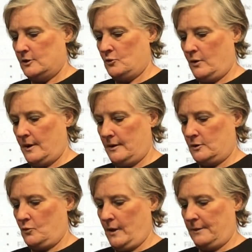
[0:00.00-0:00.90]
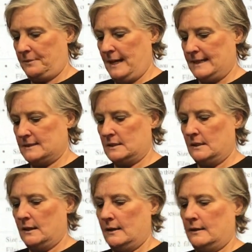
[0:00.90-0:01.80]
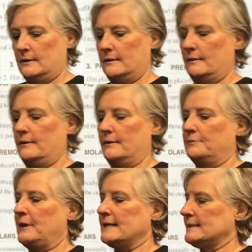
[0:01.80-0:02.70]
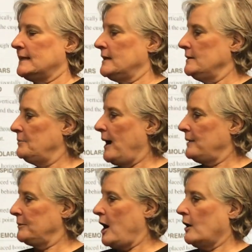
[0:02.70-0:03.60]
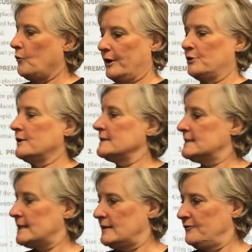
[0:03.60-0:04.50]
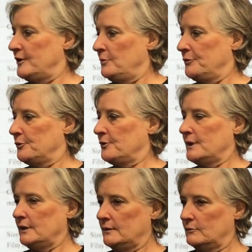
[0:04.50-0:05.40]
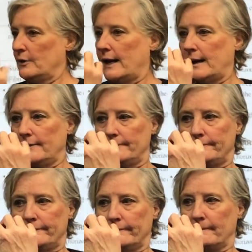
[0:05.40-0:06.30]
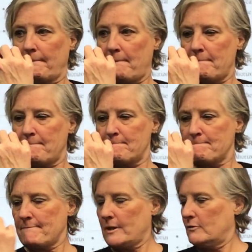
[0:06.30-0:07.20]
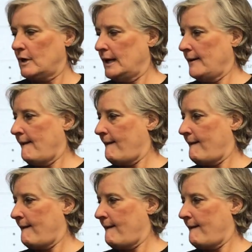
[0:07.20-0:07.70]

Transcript: You wanna place it in the bite block where you can see the film through the ring. Okay?